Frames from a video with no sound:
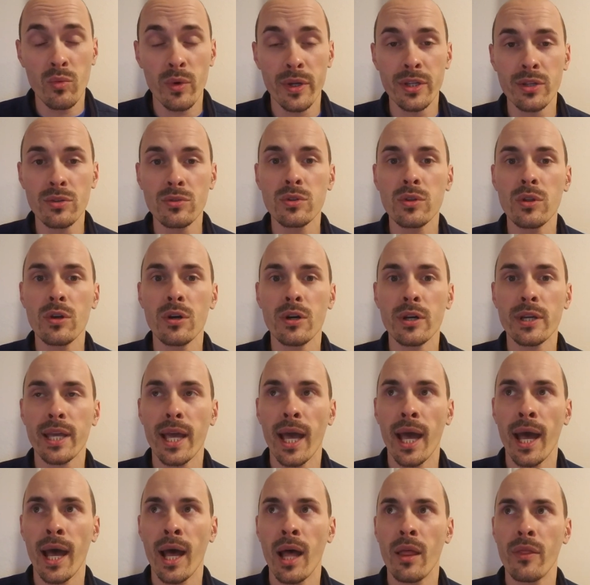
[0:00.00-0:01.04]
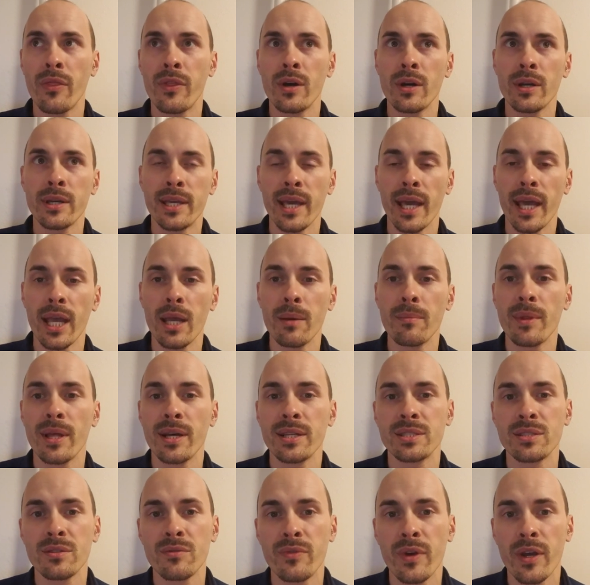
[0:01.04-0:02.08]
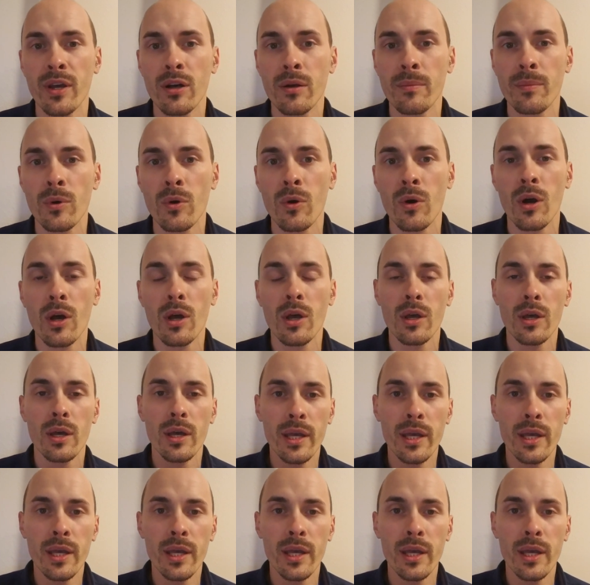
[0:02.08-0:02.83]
When you look at the game that's available